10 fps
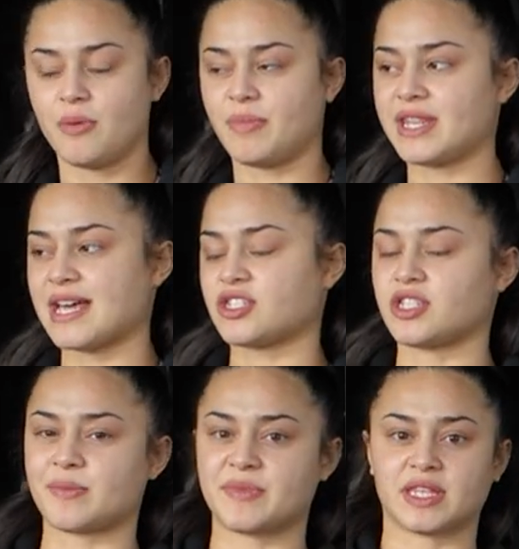but that's
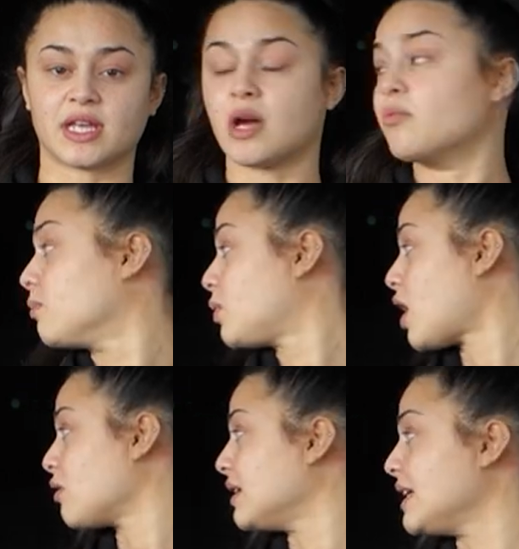just something that I'm
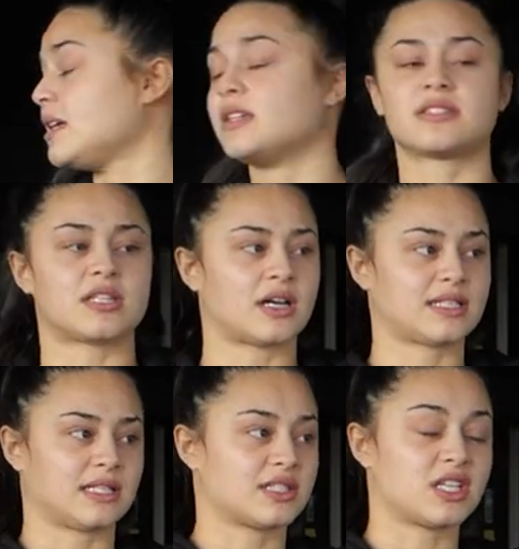currently
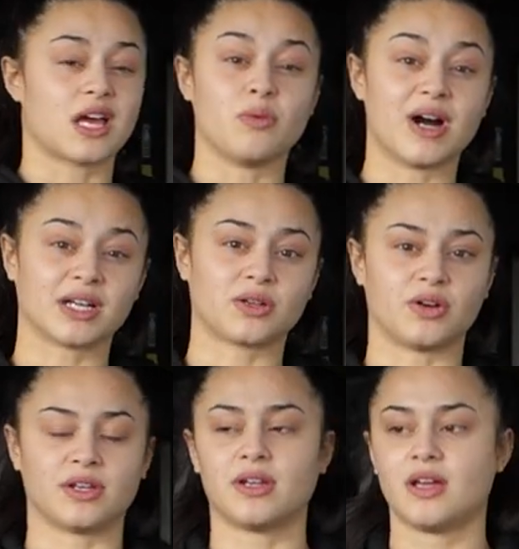starting to like work on.